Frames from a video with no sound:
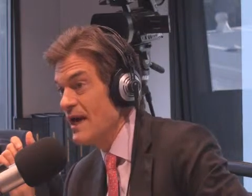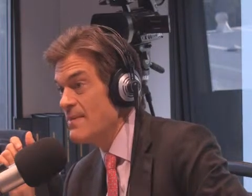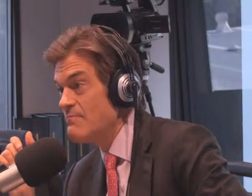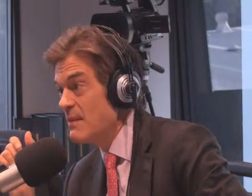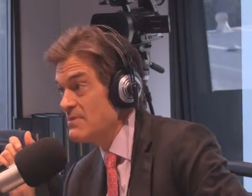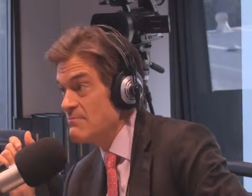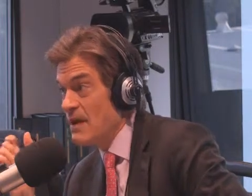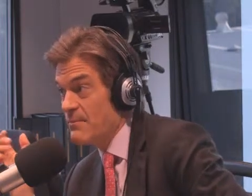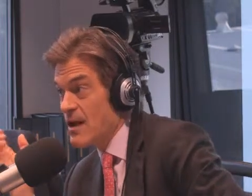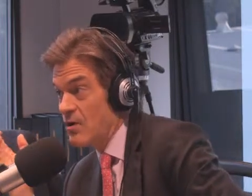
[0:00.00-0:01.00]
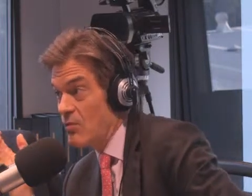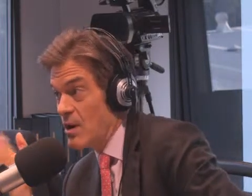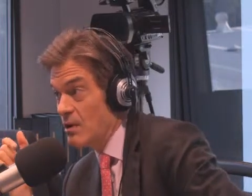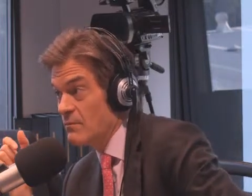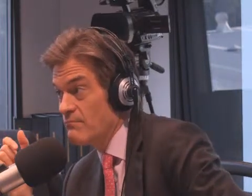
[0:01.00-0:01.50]
And maybe the mom got it
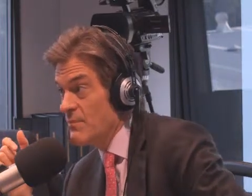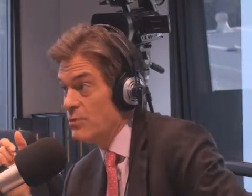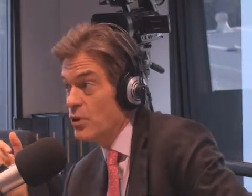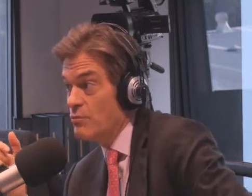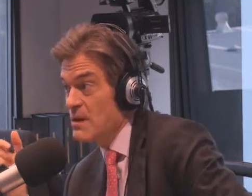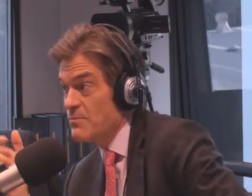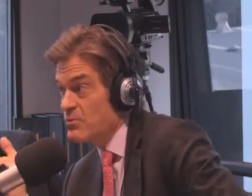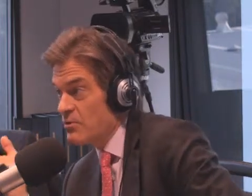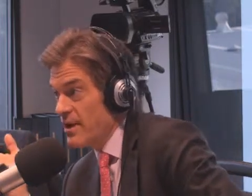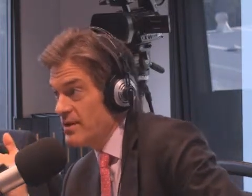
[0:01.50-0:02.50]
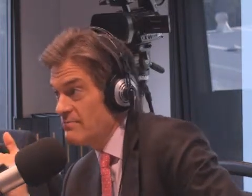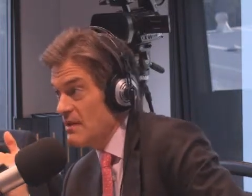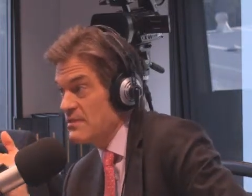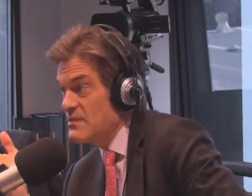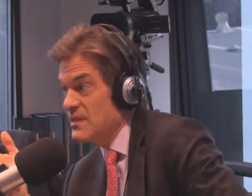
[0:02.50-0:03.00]
wrong. Maybe we don't remember it right.
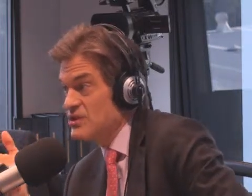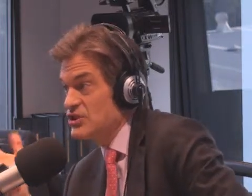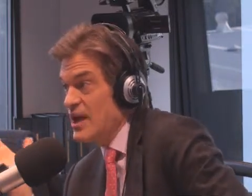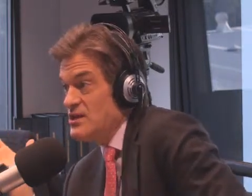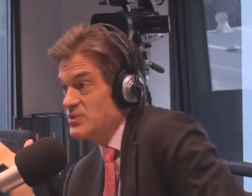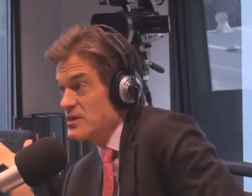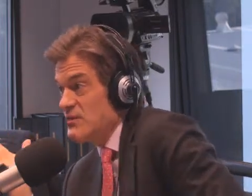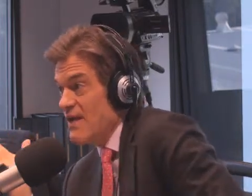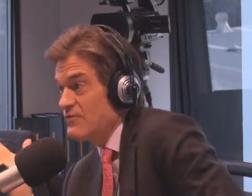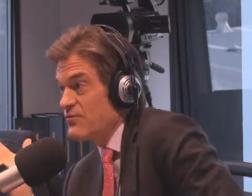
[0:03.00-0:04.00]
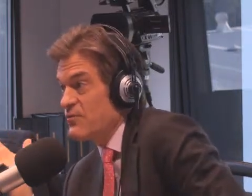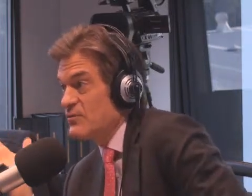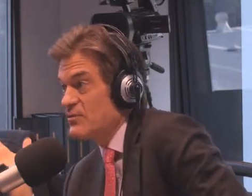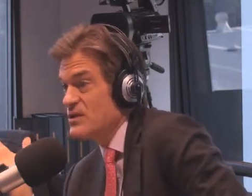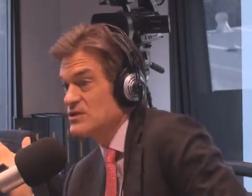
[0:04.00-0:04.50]
Maybe things change. We have
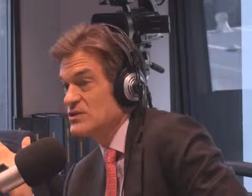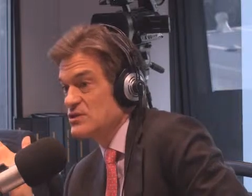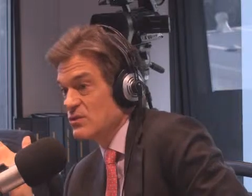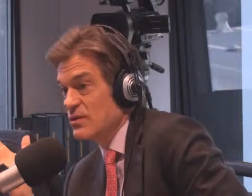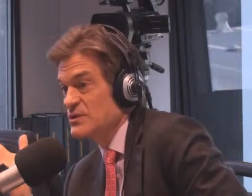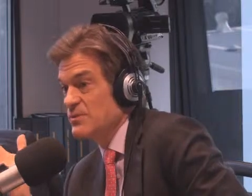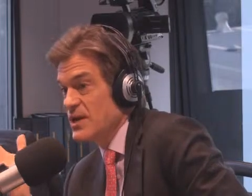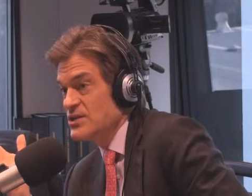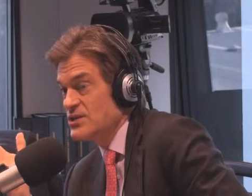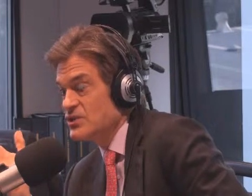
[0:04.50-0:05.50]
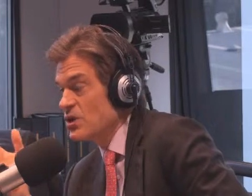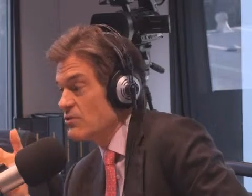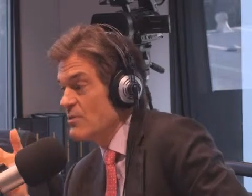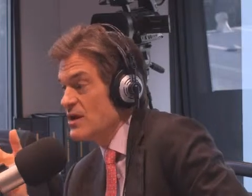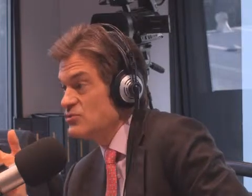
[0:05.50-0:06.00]
different reasons or explanations.
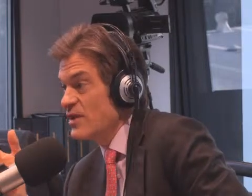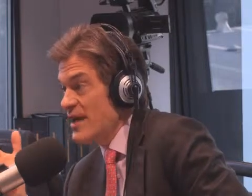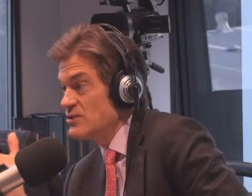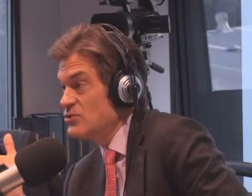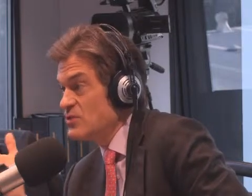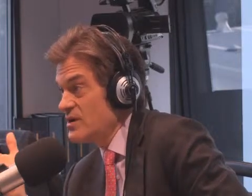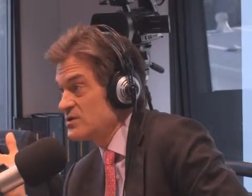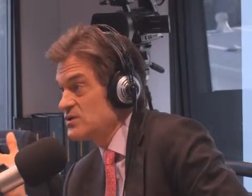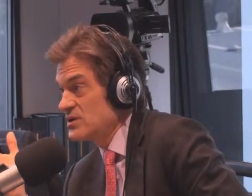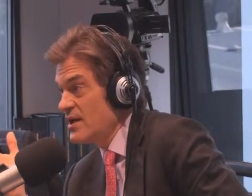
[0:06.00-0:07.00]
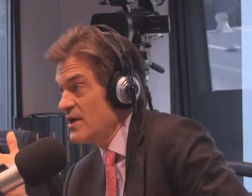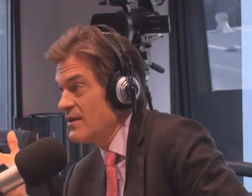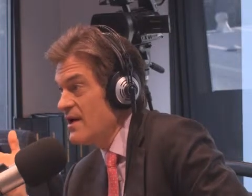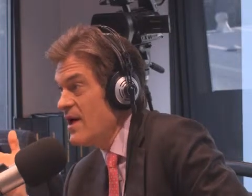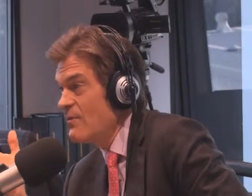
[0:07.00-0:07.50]
So you might as well ask those questions
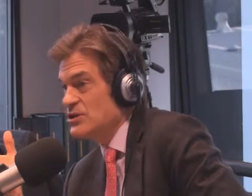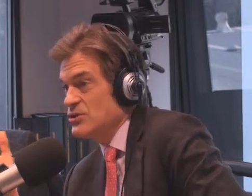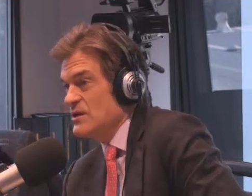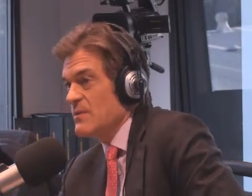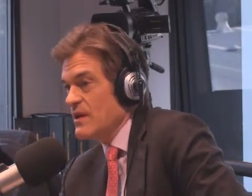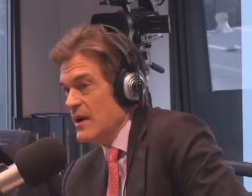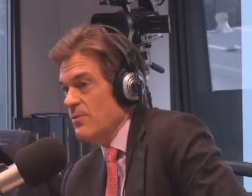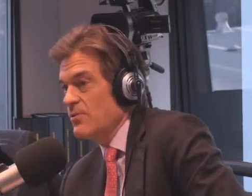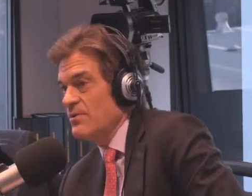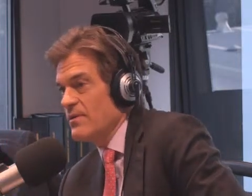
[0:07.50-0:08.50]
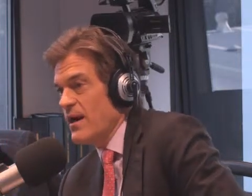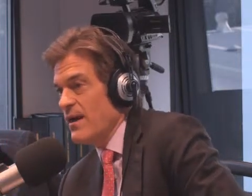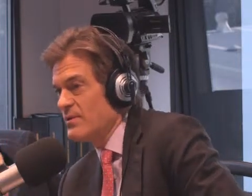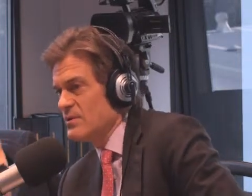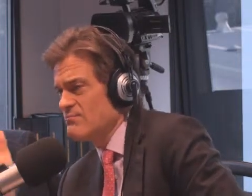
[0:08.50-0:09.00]
again. We just talked about a couple,
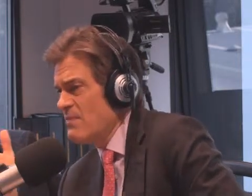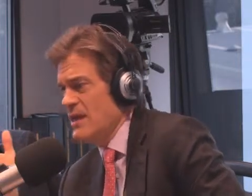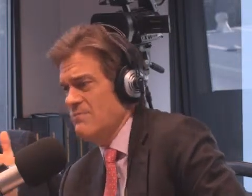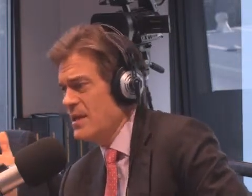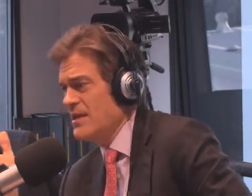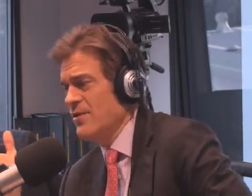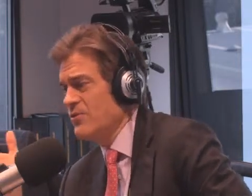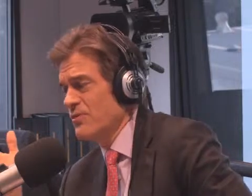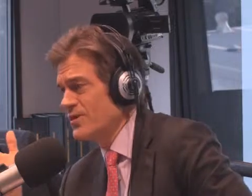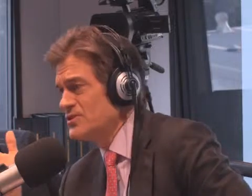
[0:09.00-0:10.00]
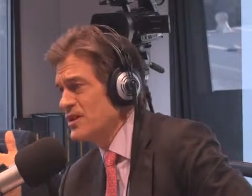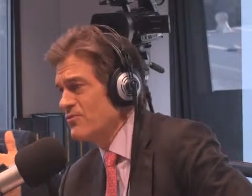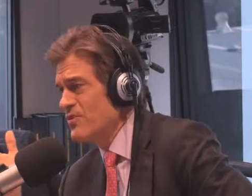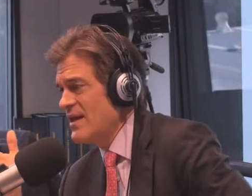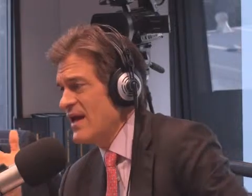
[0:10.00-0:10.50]
but there are many, many other ones
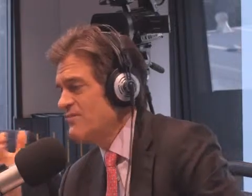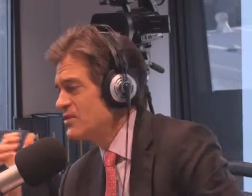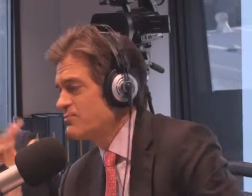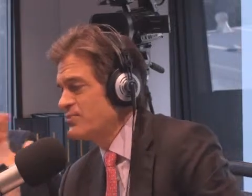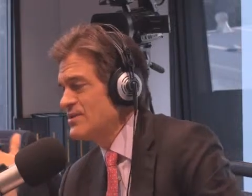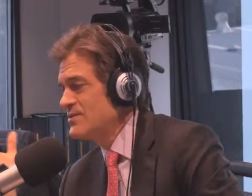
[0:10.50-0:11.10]
that we have there's